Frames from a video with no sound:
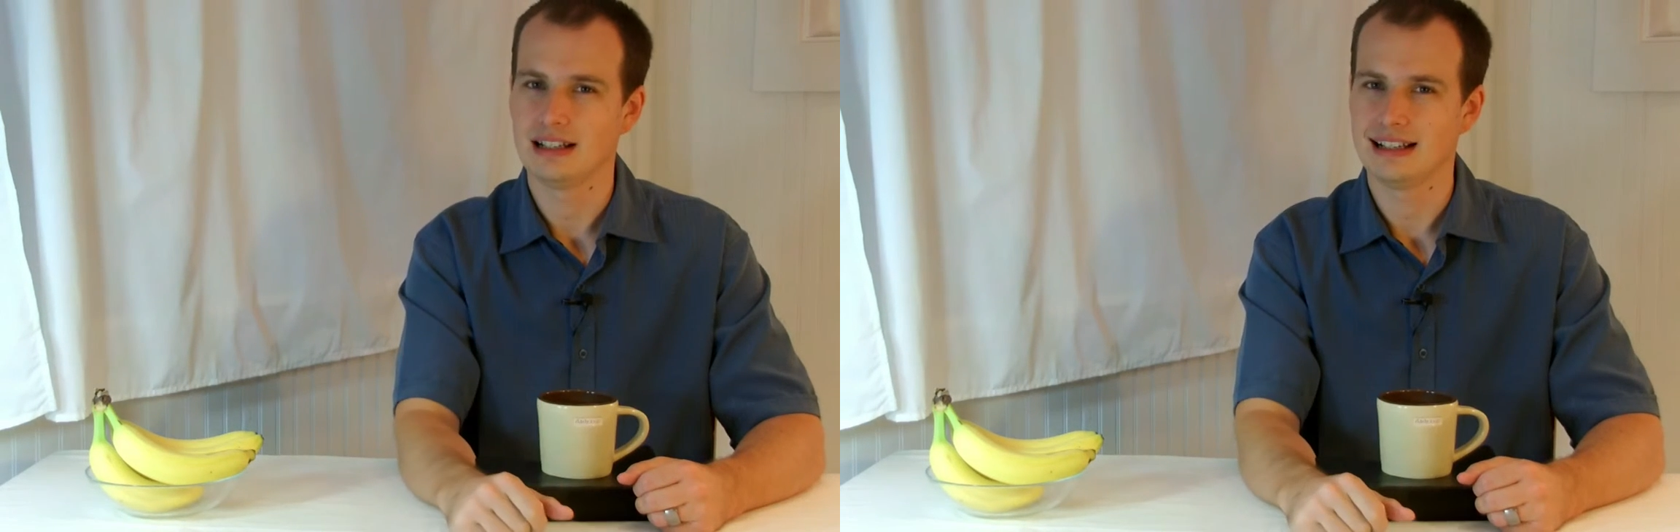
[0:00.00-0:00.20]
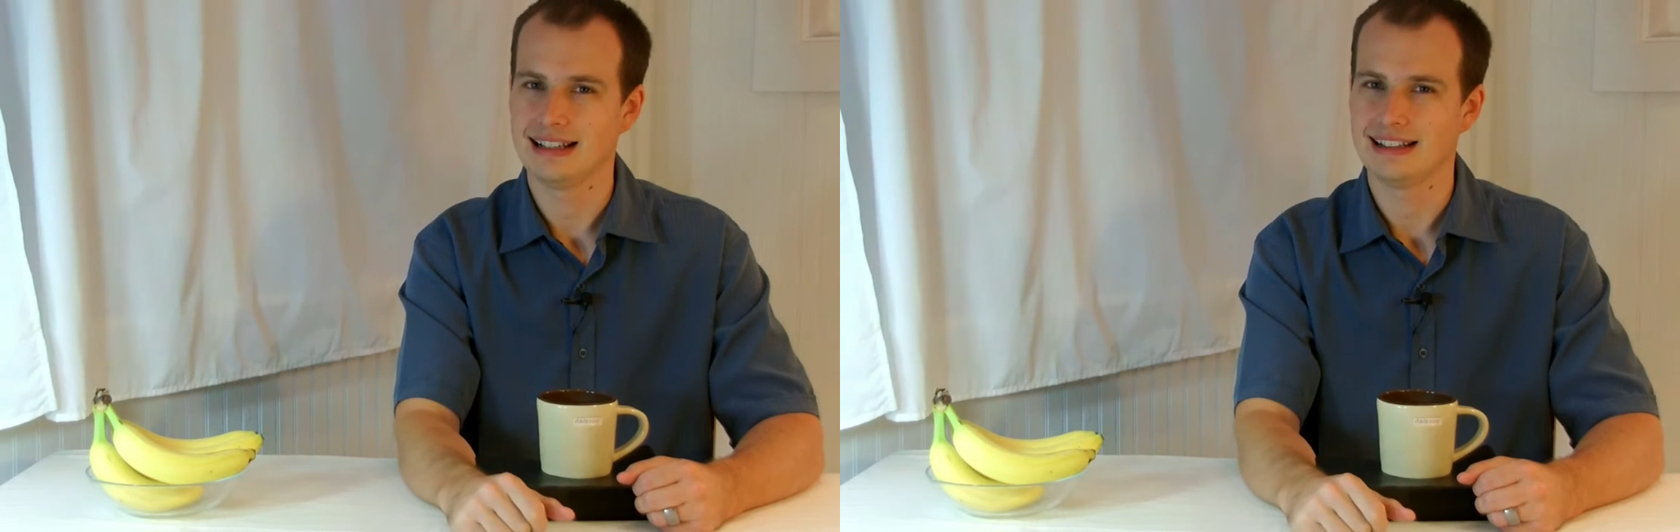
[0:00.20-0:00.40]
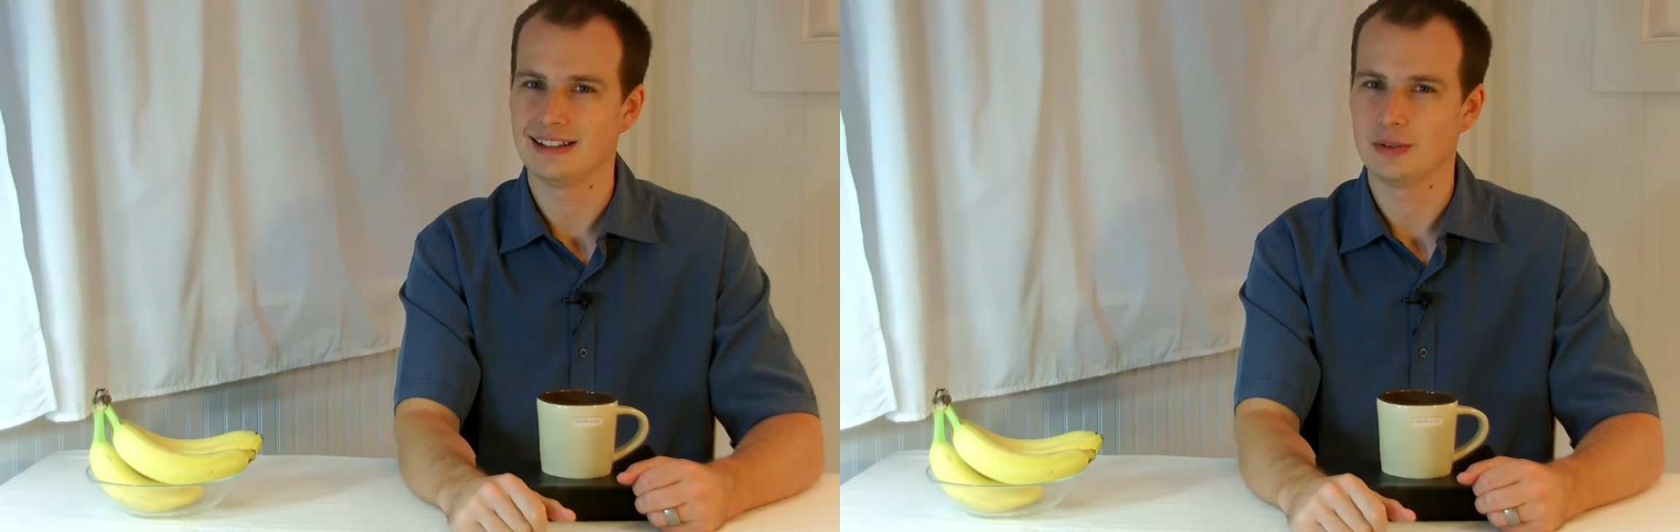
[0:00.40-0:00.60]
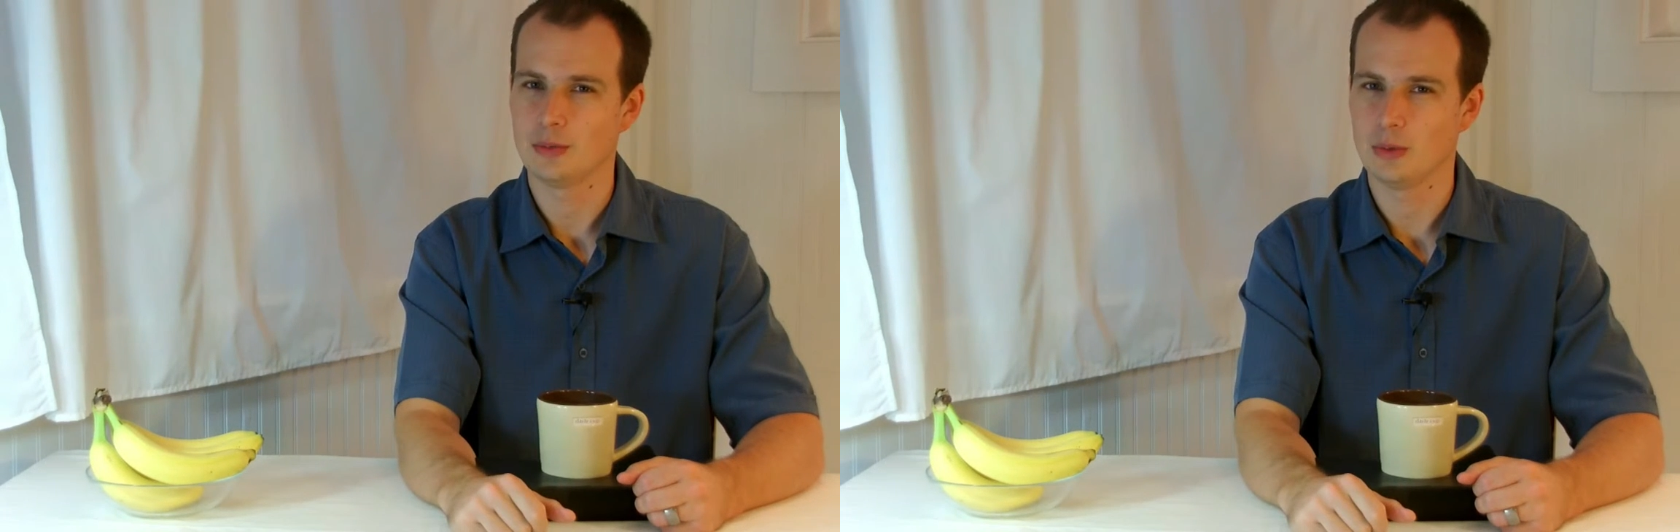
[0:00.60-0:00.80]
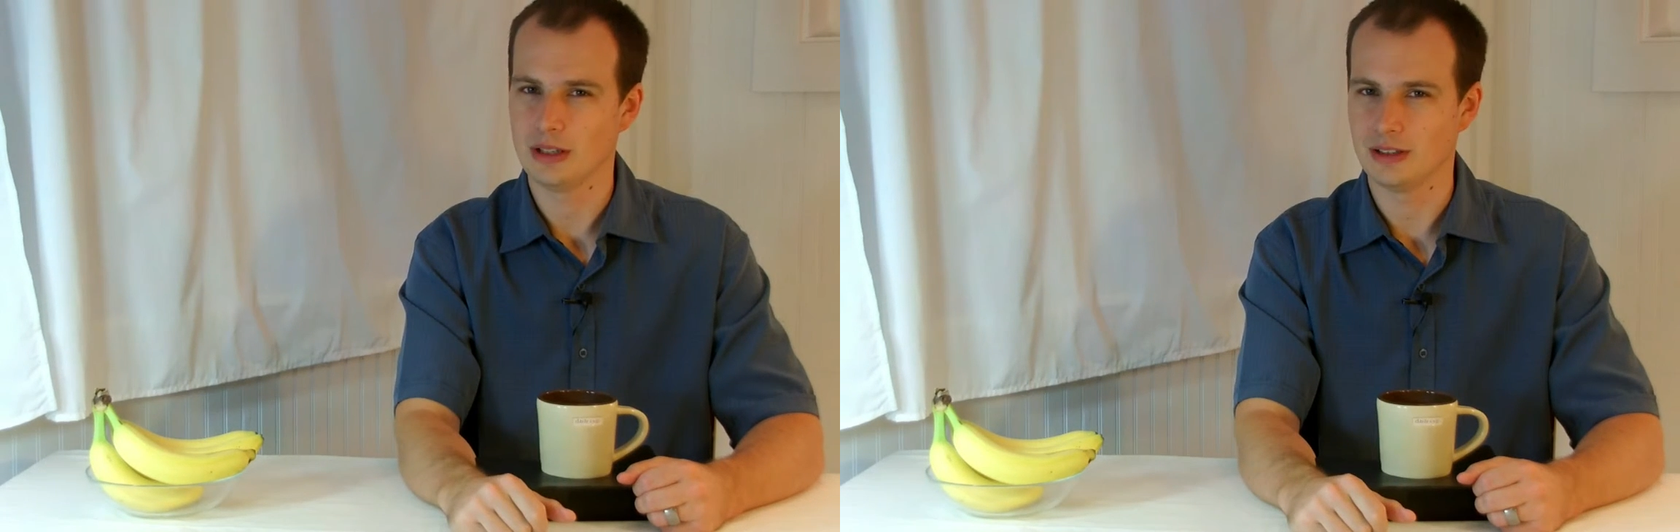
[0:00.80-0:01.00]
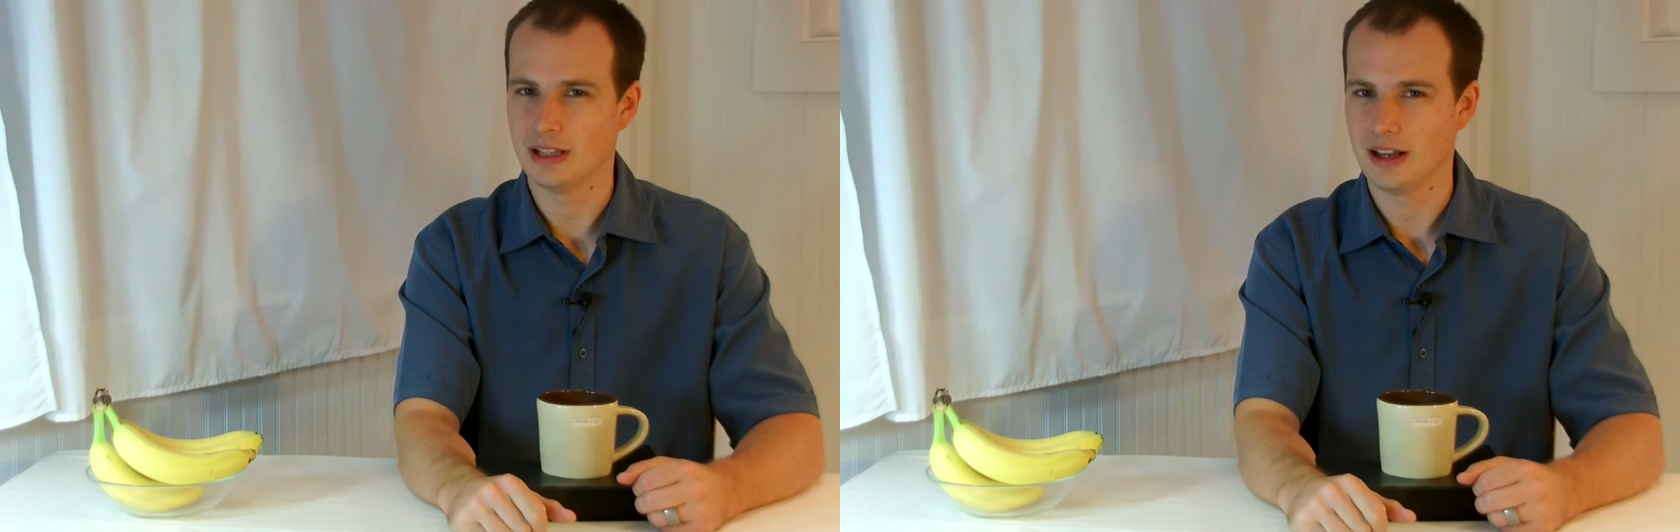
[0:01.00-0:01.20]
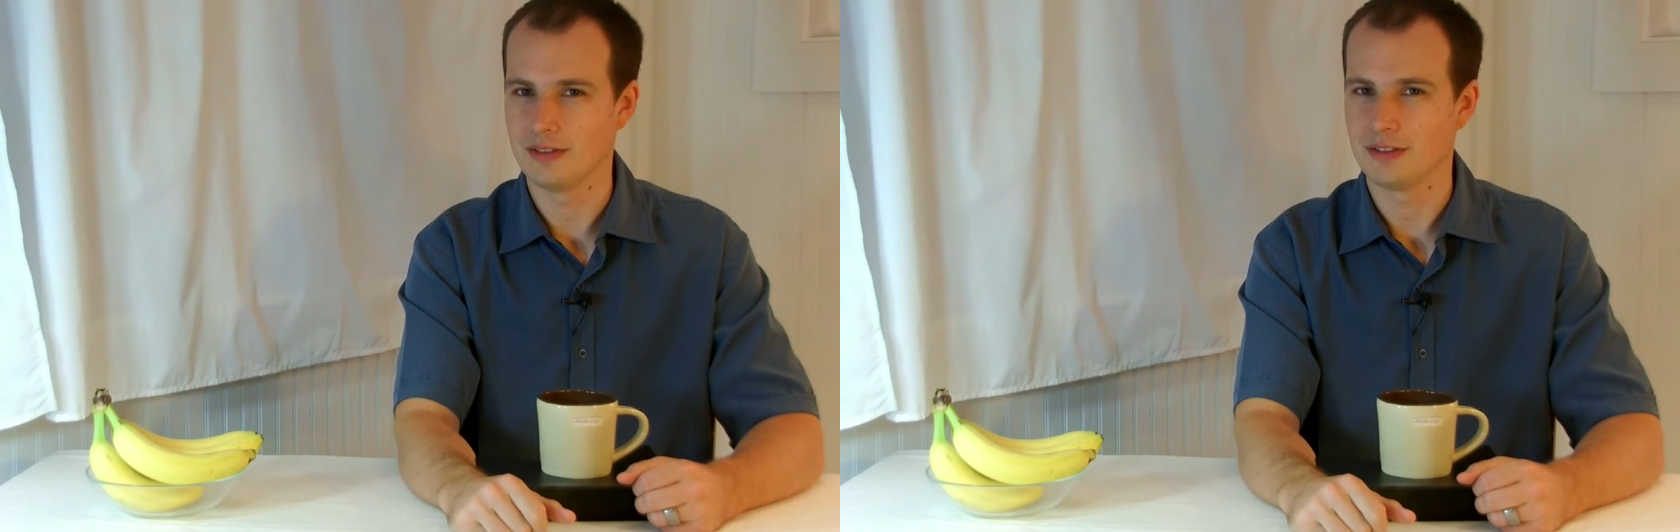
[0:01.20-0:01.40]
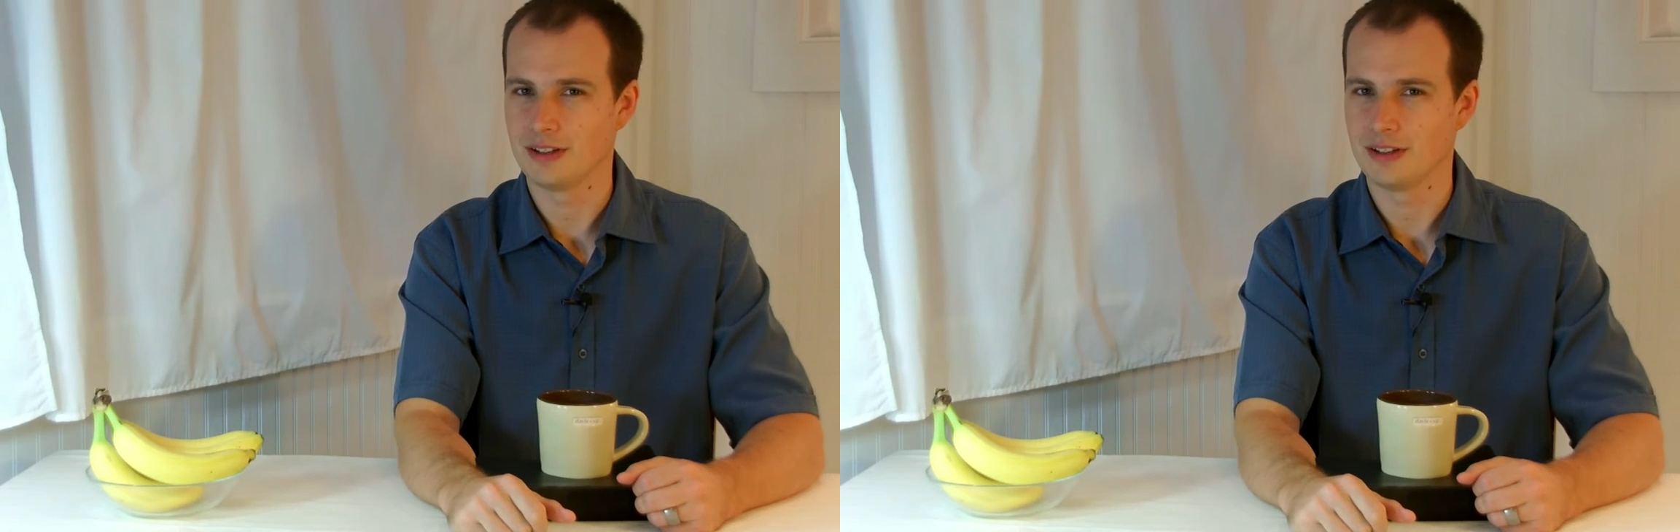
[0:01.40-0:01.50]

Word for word: uh, will love